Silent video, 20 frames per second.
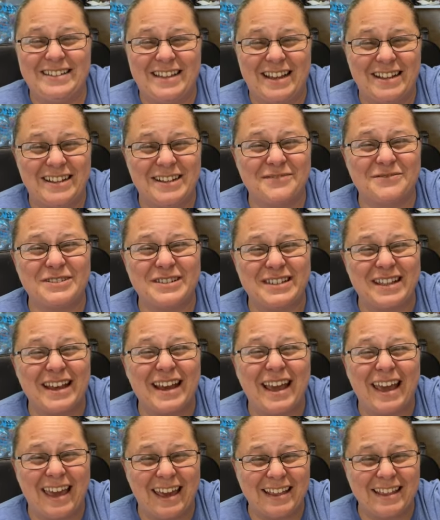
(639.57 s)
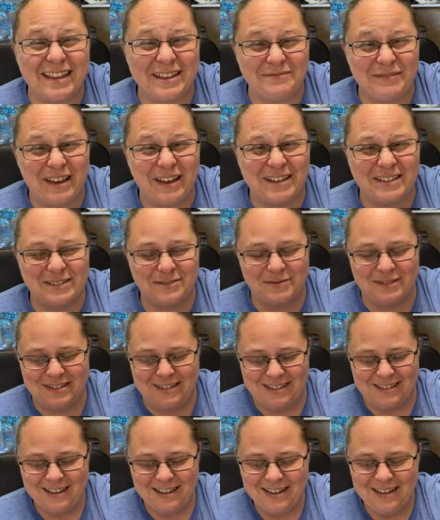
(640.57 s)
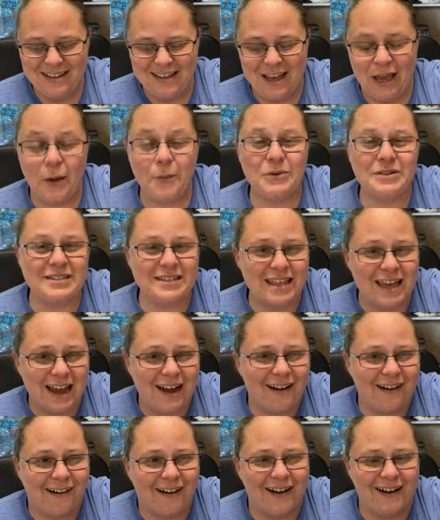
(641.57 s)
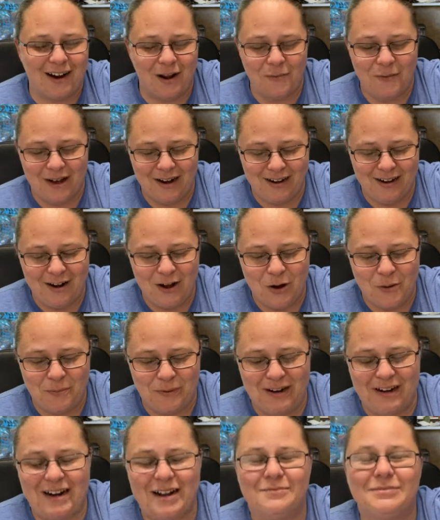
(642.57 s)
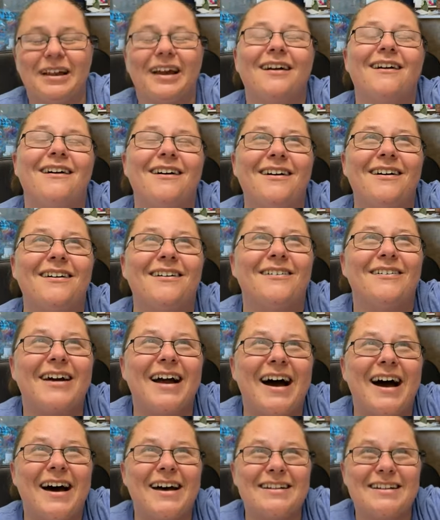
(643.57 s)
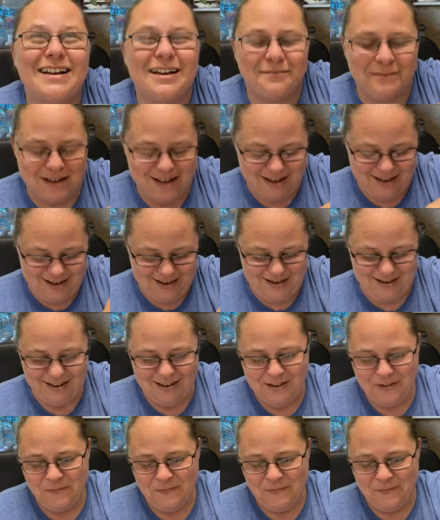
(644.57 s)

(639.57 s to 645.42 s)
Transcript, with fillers: And it was like killing me because it was it was there, and I wanted to open it. I'm like, oh God, come on.